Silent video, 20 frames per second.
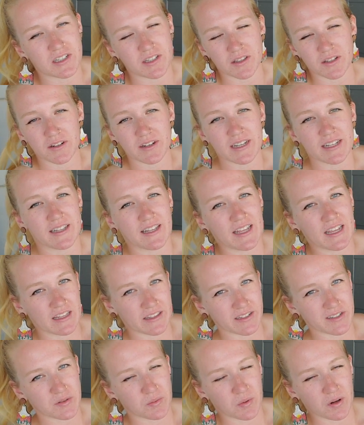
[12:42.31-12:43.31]
and they're in the
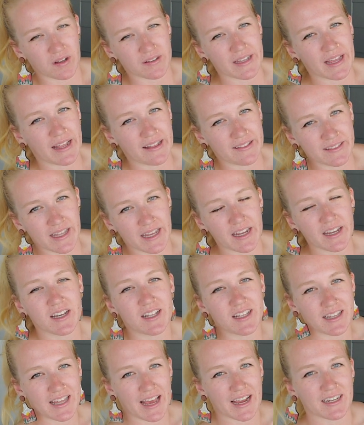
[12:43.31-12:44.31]
English world and they
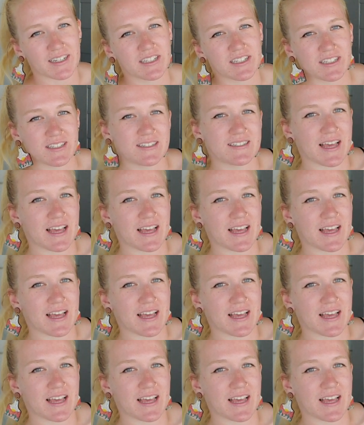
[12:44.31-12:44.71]
collect